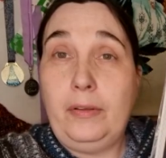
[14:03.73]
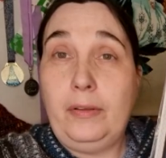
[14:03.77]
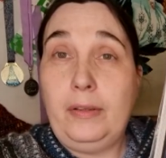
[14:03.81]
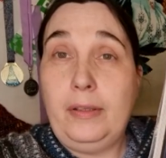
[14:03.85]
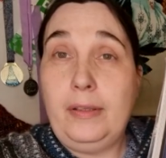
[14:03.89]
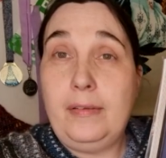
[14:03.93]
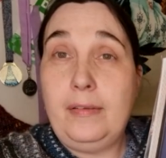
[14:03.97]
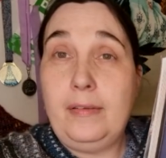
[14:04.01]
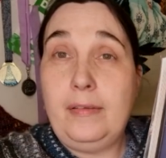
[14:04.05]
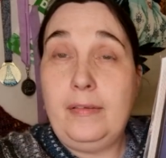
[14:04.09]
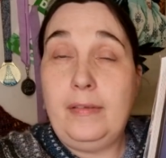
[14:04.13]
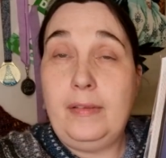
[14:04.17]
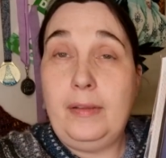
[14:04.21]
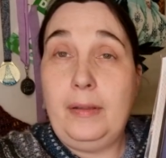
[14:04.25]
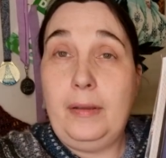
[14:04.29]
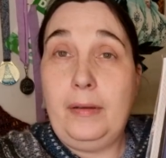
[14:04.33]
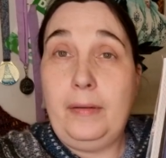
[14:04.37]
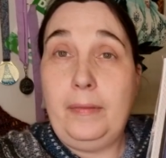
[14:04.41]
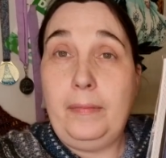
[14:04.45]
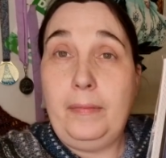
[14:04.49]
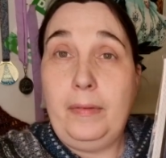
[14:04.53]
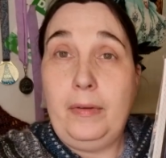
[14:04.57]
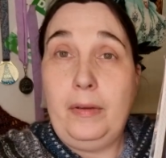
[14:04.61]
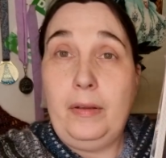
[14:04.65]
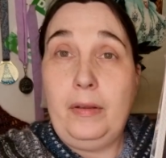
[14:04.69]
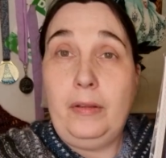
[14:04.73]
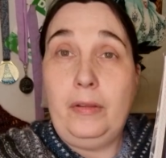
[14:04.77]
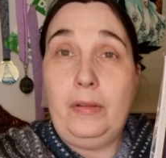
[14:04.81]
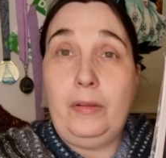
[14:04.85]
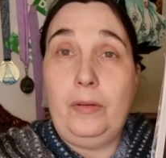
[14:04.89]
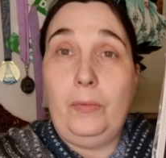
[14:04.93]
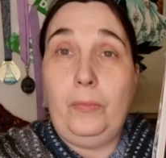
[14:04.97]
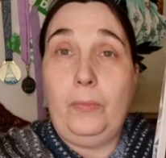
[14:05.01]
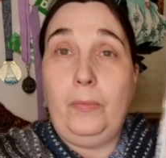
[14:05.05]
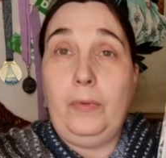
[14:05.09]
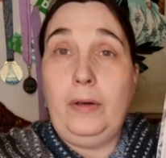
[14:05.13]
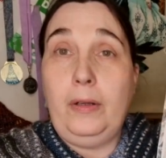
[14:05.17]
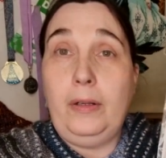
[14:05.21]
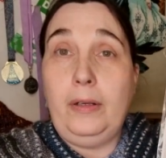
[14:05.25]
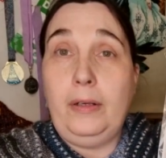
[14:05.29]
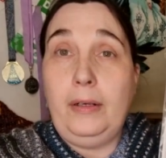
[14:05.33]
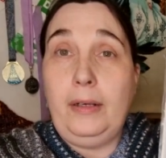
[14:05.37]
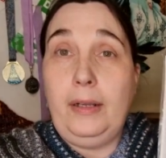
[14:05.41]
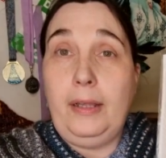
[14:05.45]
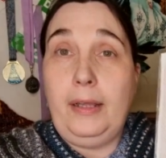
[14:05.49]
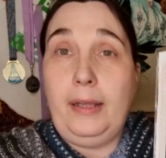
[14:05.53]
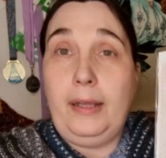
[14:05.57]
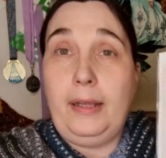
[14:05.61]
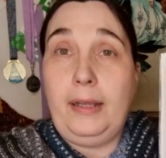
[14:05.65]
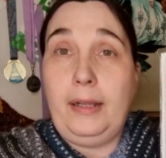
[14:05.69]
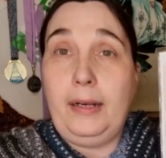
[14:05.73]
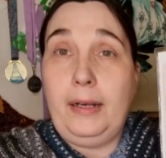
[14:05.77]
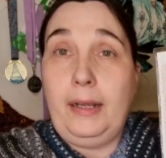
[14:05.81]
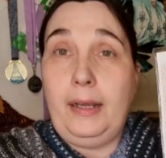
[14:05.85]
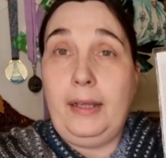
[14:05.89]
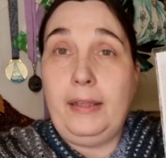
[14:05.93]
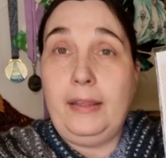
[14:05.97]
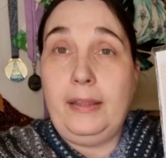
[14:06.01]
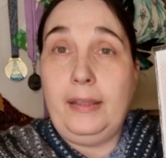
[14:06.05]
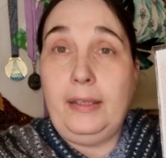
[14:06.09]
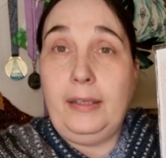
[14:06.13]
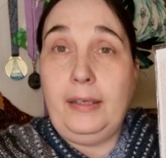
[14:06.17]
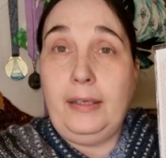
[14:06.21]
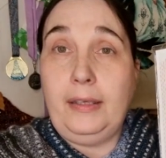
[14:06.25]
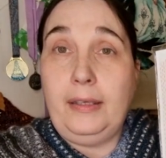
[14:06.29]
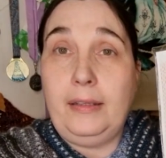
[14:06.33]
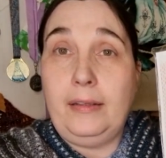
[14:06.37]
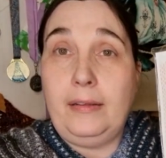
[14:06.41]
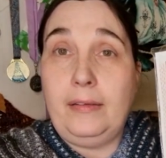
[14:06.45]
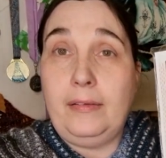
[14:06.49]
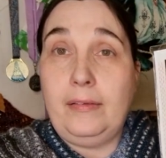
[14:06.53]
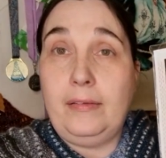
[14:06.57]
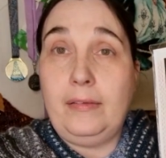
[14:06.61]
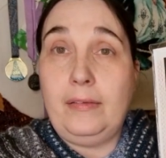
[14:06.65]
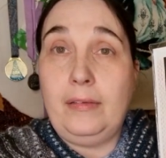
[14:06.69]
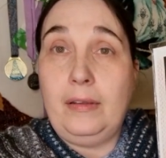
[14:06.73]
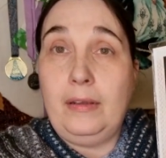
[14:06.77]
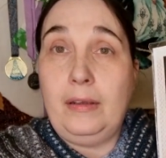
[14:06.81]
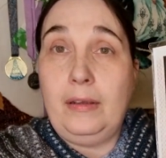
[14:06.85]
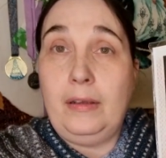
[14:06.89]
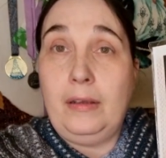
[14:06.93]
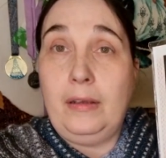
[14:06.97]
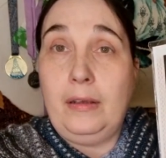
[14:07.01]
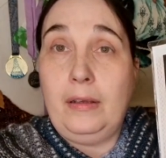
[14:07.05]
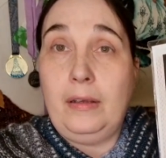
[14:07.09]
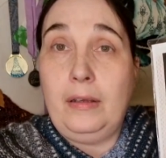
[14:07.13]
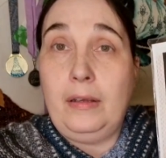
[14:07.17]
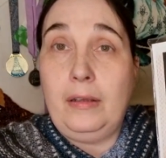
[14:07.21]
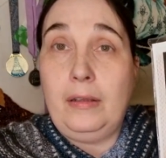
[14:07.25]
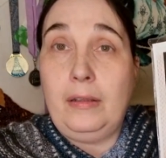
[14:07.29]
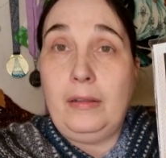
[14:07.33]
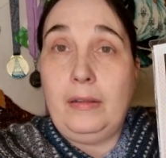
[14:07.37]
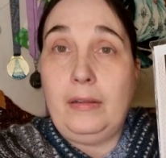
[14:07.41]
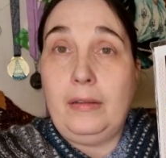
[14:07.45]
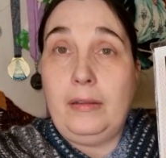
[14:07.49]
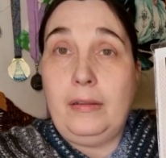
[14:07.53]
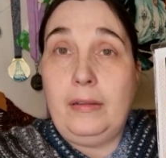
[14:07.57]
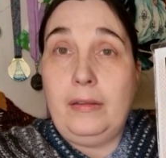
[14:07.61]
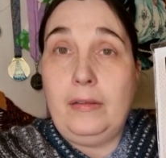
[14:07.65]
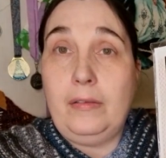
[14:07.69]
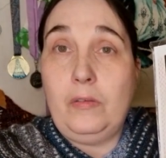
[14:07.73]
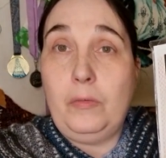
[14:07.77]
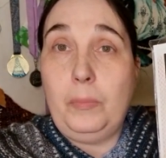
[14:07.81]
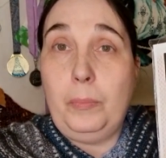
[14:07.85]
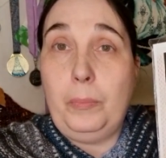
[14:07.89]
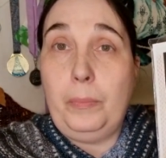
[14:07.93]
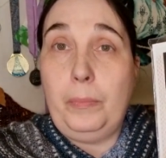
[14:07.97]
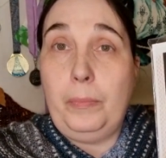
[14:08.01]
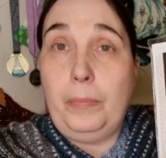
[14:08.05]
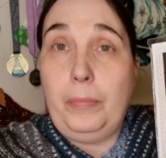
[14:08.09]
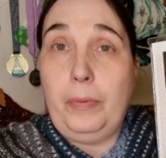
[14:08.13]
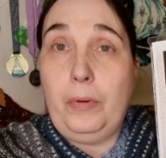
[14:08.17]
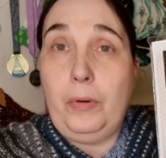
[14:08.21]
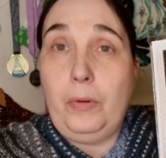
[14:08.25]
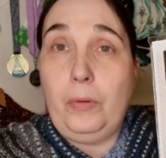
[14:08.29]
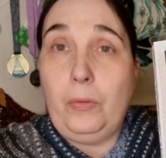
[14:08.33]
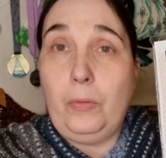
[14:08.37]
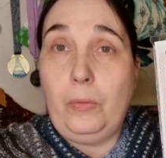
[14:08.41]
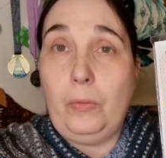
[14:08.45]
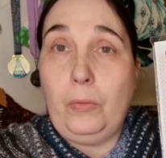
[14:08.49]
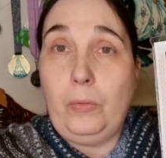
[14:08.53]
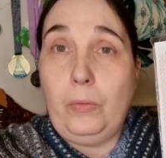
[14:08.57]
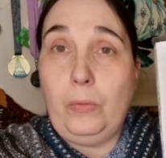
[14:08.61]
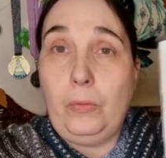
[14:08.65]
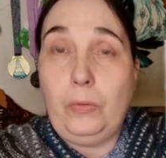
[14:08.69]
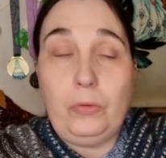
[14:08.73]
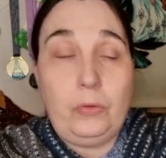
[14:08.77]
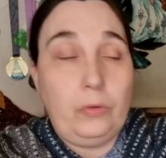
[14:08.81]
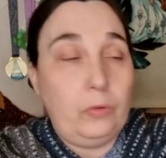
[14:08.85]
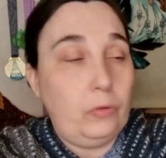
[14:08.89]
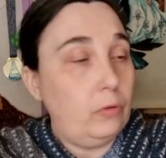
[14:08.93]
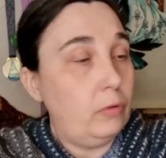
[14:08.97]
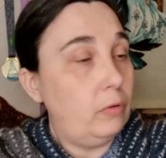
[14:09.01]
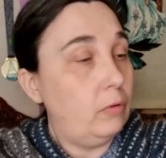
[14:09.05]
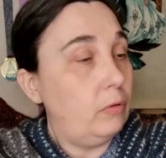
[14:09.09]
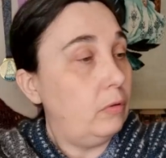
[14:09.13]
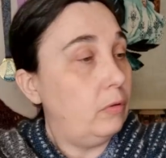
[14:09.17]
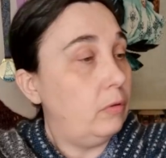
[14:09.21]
this is the, the one and I think it's this boat.